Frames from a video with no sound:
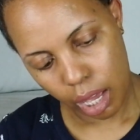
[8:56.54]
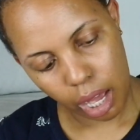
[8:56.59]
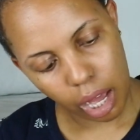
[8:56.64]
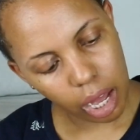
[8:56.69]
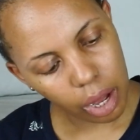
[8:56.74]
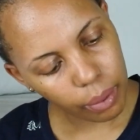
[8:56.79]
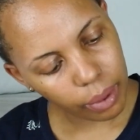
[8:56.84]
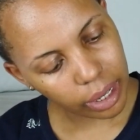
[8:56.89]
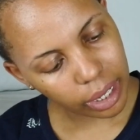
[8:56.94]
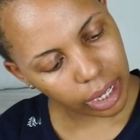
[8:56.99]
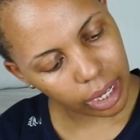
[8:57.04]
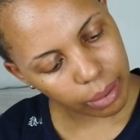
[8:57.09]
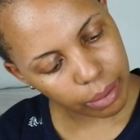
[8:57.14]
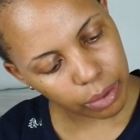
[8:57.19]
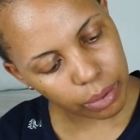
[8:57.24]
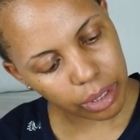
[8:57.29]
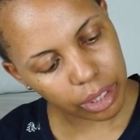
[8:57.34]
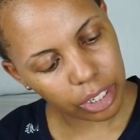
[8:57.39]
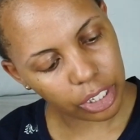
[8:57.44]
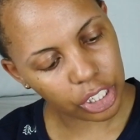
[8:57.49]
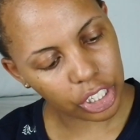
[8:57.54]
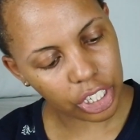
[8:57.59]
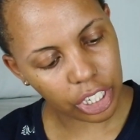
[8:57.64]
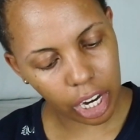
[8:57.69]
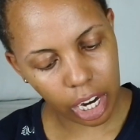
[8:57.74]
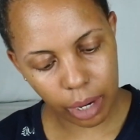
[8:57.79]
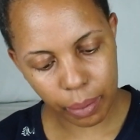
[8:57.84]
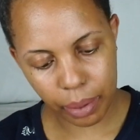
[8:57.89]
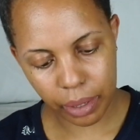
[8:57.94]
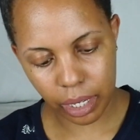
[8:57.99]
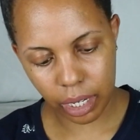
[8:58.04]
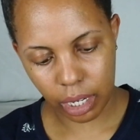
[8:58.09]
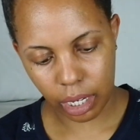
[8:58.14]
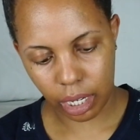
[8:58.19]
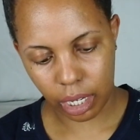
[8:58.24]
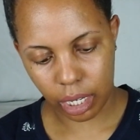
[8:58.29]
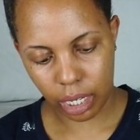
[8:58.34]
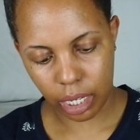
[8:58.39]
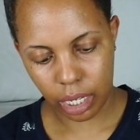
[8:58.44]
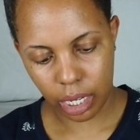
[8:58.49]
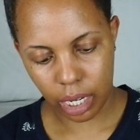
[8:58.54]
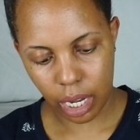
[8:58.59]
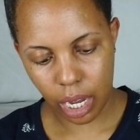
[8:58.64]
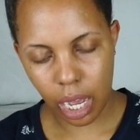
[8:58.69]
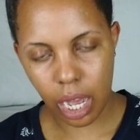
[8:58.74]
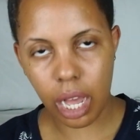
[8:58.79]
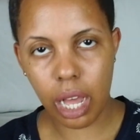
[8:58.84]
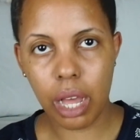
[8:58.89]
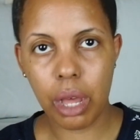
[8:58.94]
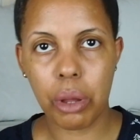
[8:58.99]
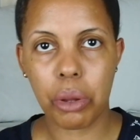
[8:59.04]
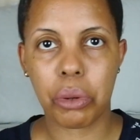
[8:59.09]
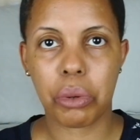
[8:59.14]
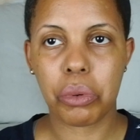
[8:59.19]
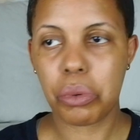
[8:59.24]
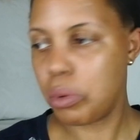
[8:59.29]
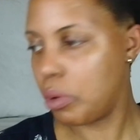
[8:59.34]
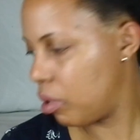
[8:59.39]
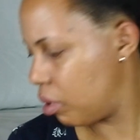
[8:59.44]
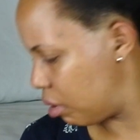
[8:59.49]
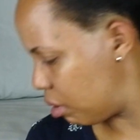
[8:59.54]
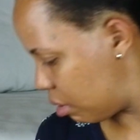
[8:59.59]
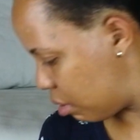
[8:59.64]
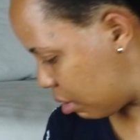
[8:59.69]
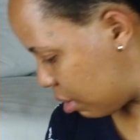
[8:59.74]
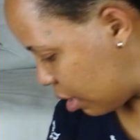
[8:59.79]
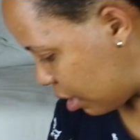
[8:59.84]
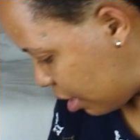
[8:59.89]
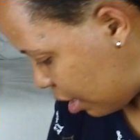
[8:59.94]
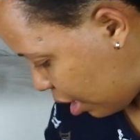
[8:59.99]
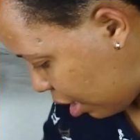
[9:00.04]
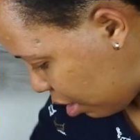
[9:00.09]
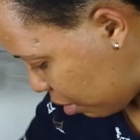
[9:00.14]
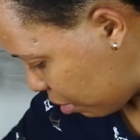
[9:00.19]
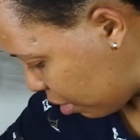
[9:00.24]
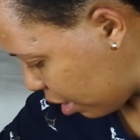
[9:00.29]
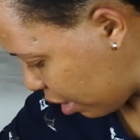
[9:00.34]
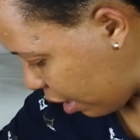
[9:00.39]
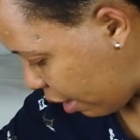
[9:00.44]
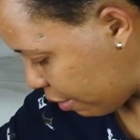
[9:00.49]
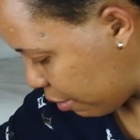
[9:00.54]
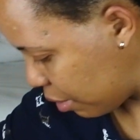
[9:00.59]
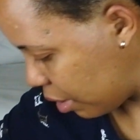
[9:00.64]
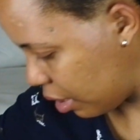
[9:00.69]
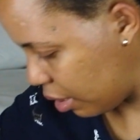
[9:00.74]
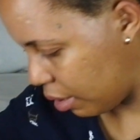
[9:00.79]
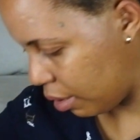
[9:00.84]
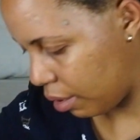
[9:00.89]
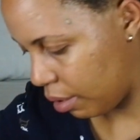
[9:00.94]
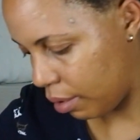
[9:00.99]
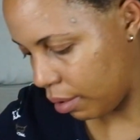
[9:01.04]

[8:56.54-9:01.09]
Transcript: oh, it comes with a sharpener. Oh, did the other one have one?